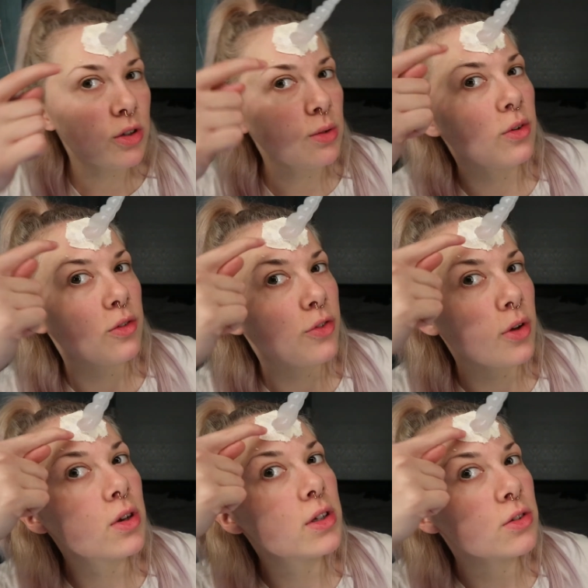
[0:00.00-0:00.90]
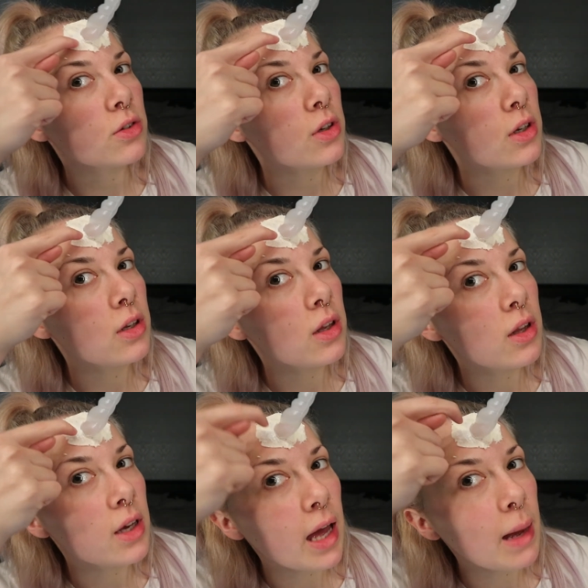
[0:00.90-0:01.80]
just want to focus on
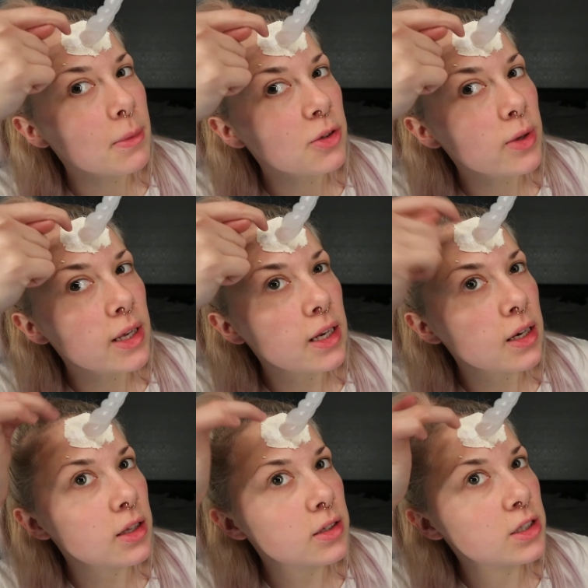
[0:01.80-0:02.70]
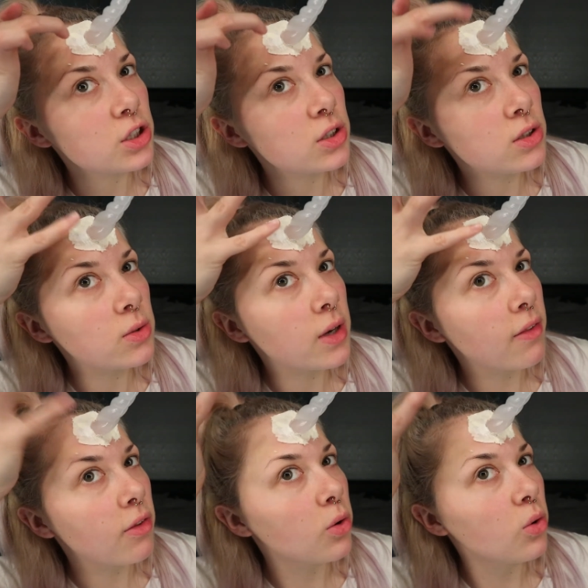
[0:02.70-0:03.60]
the gap between the tissue
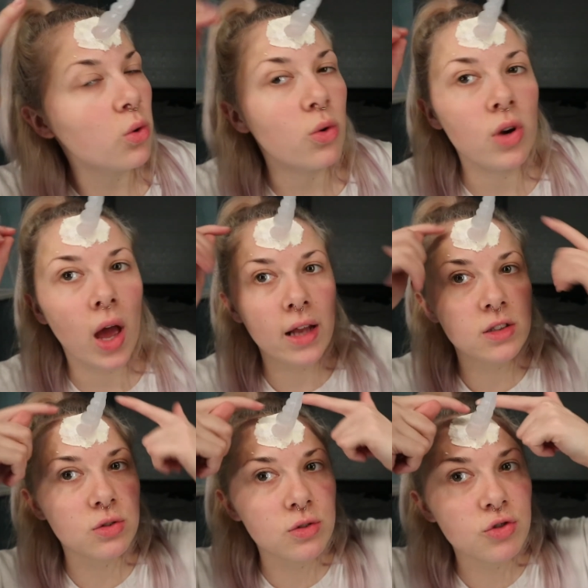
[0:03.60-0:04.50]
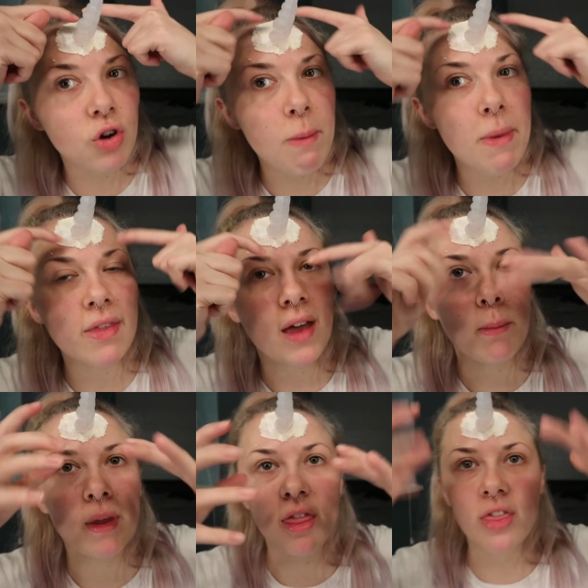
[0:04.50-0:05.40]
and the horn, and sort of try and make that
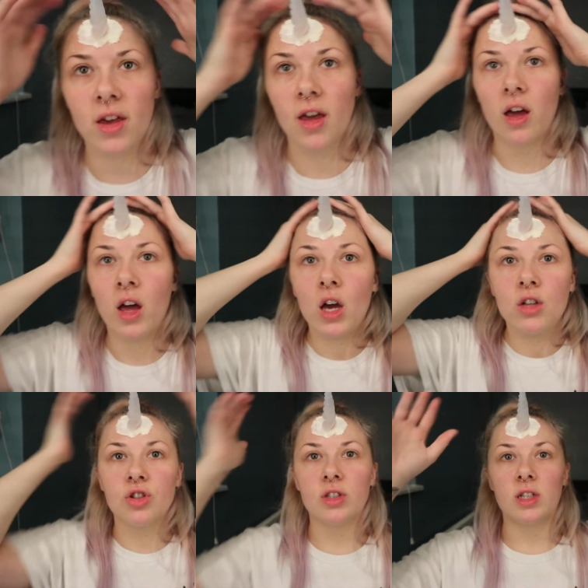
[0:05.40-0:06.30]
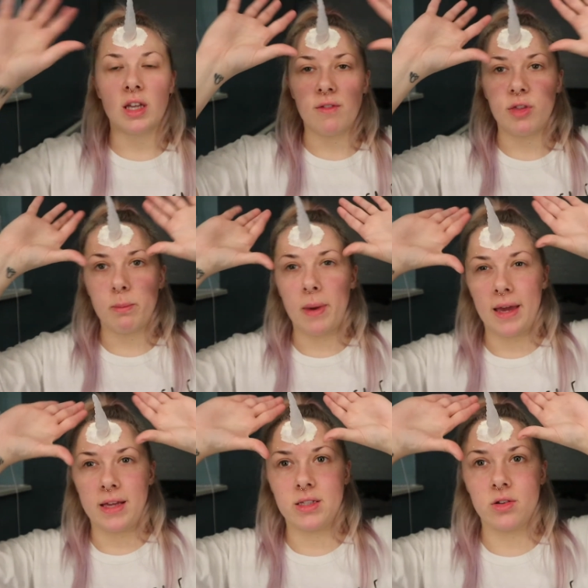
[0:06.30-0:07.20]
a bit thicker, just to give the
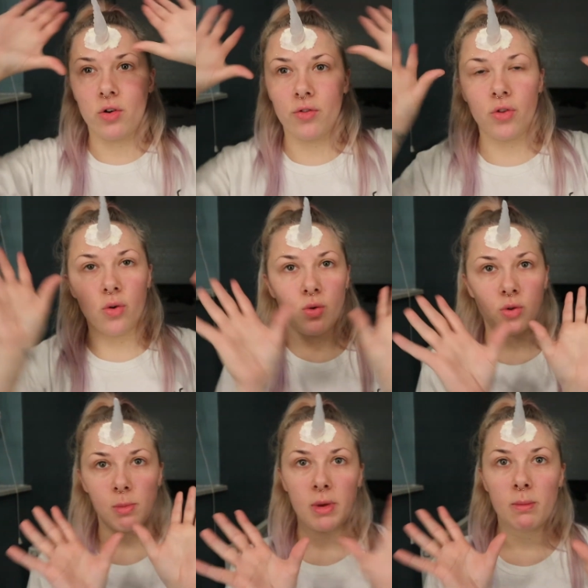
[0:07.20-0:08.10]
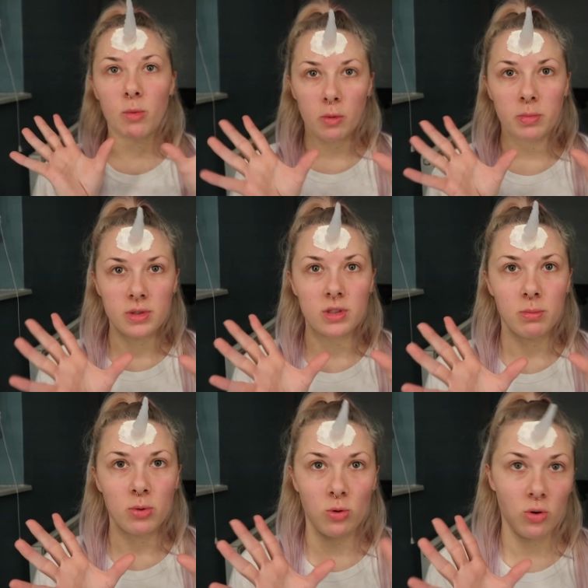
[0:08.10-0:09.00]
base of the horn a bit more
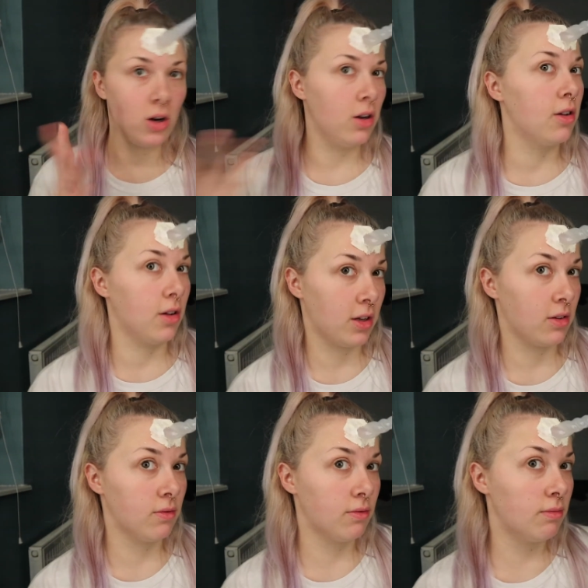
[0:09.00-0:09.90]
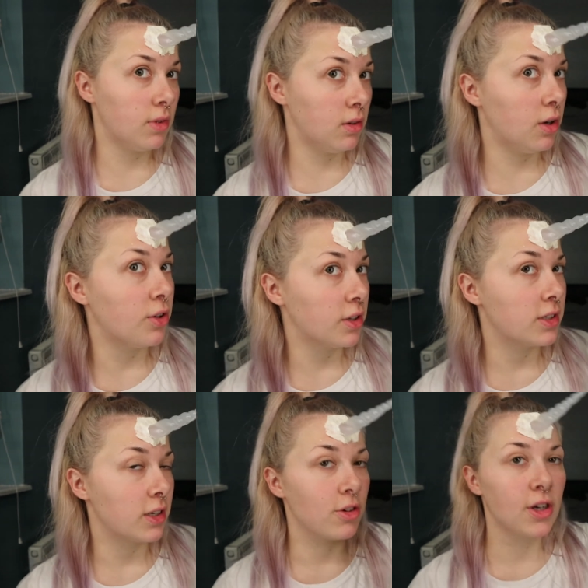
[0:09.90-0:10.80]
support. I look like a
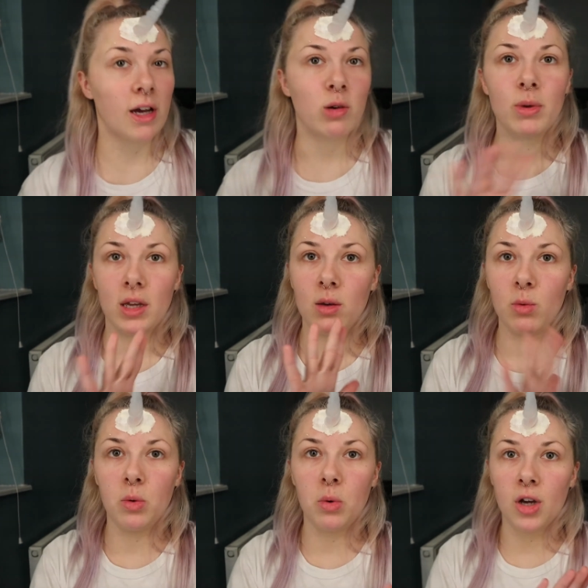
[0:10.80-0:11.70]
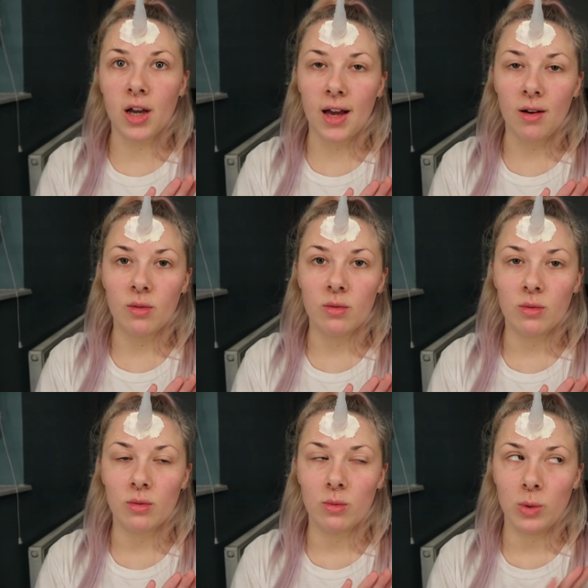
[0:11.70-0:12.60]
lunatic right now, but it will work out,
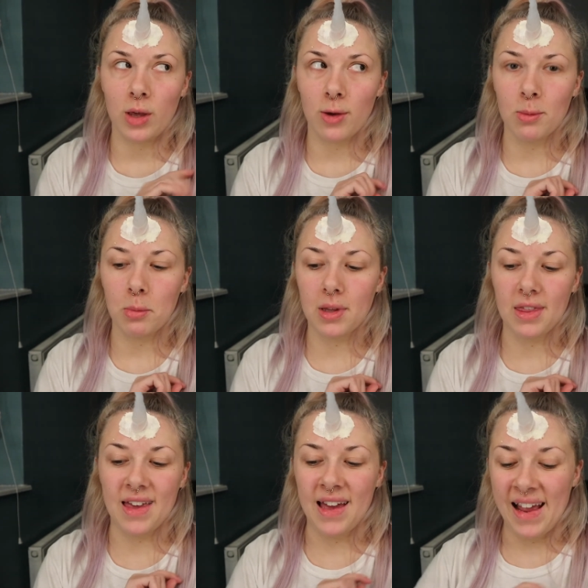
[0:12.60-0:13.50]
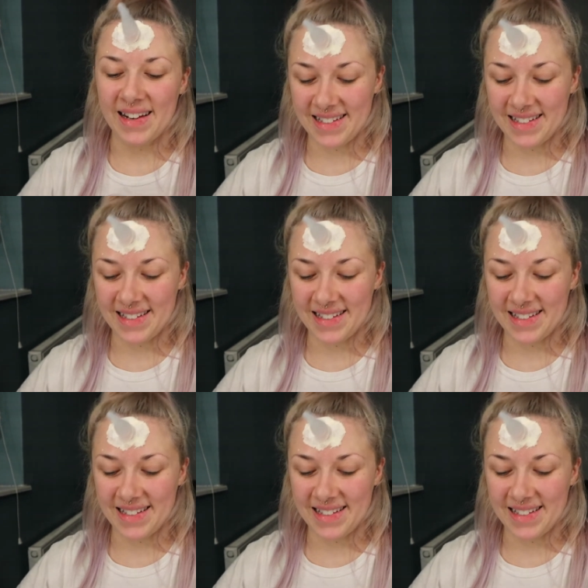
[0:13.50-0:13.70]
we hope, in the end.